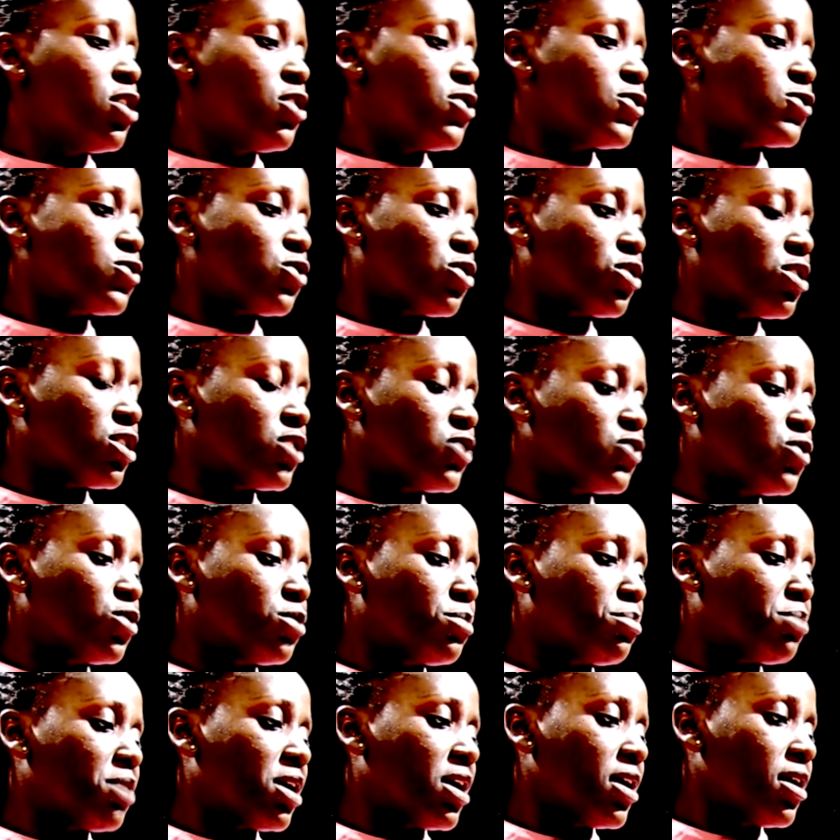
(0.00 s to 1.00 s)
So this
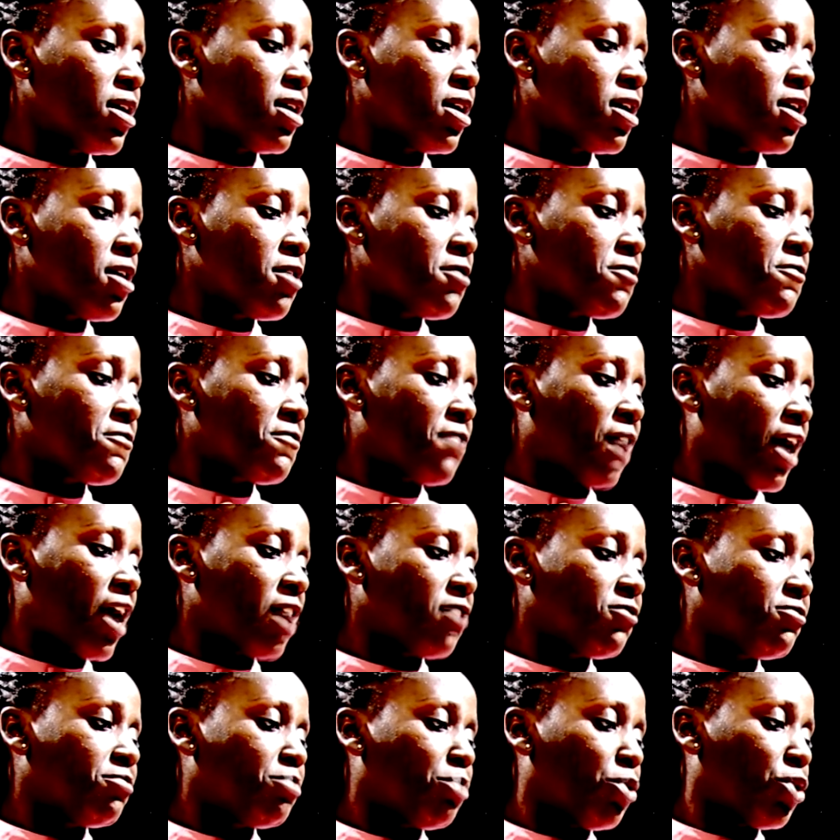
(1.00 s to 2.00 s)
will be
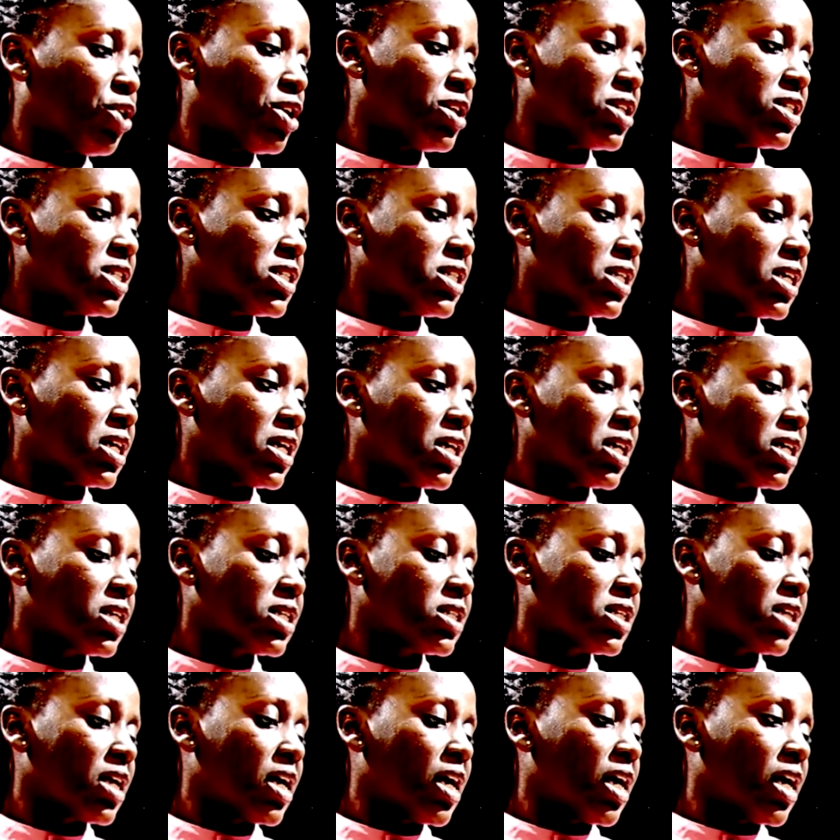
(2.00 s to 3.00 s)

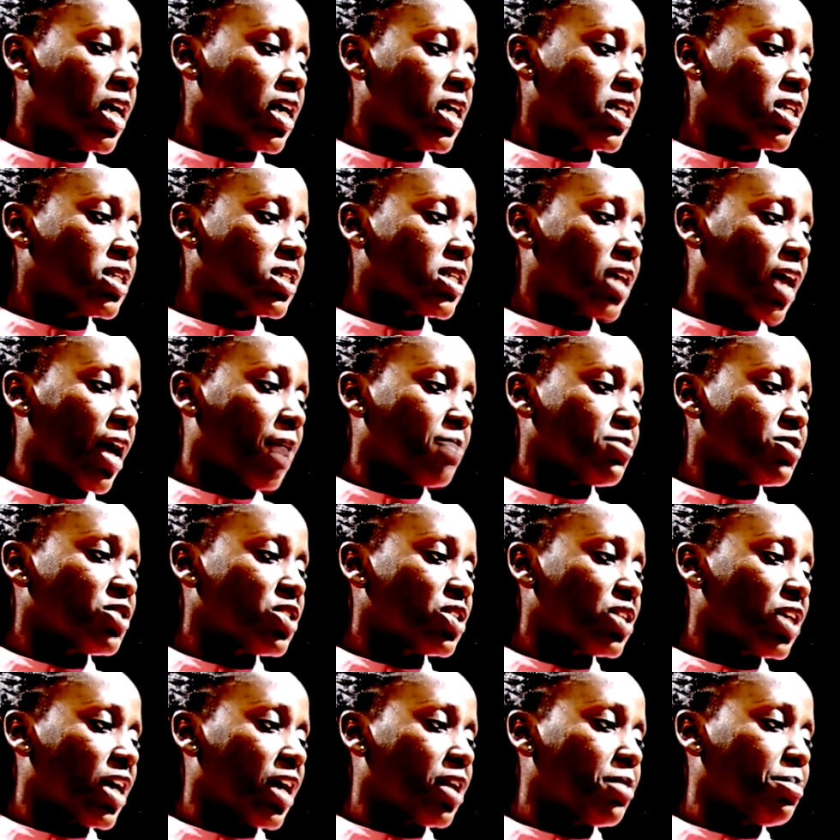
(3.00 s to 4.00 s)
5.6 times
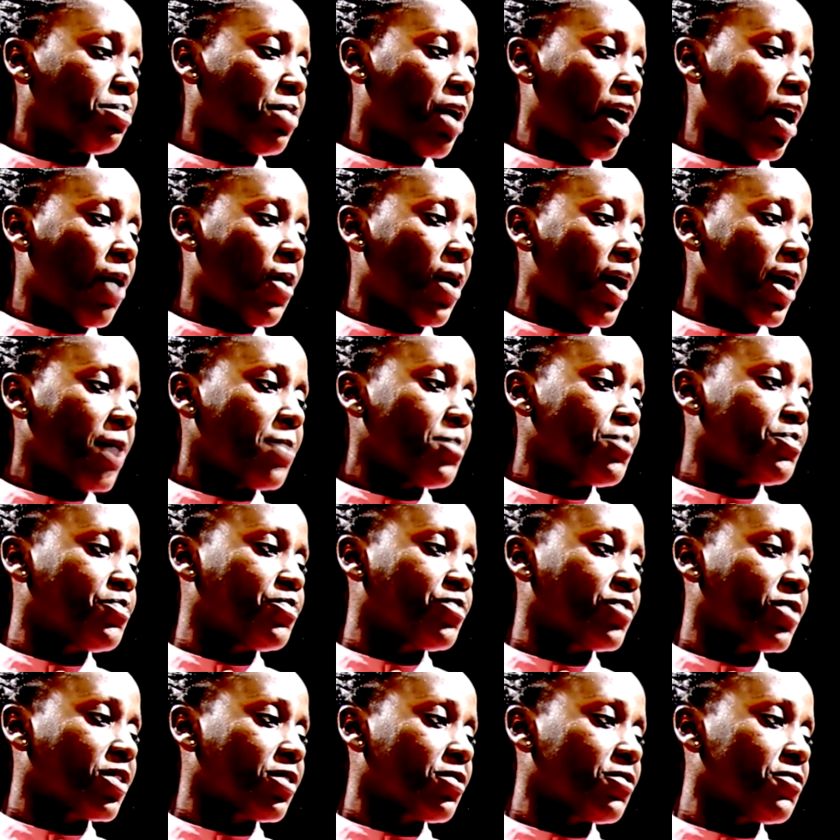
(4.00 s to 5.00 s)
10 power
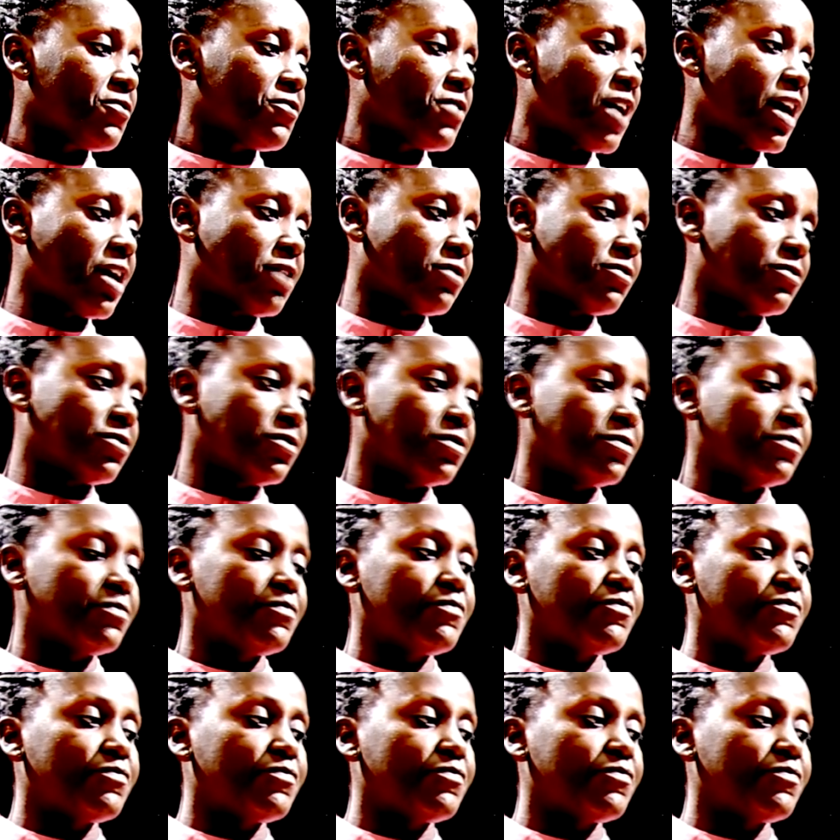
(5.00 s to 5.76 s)
5.